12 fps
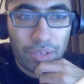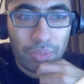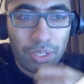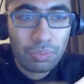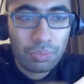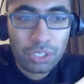
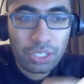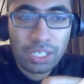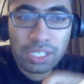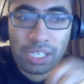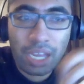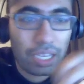Which they
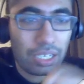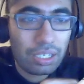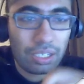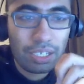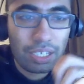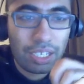sign,
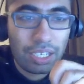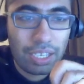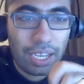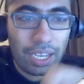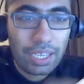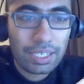
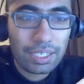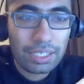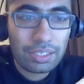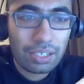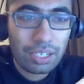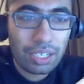and
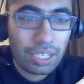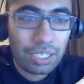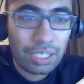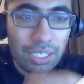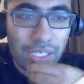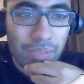
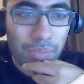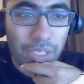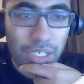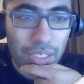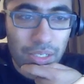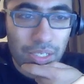it gets
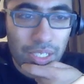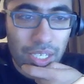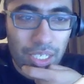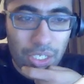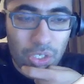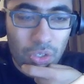submitted
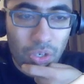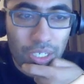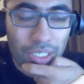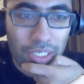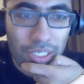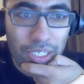
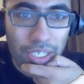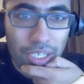electronically.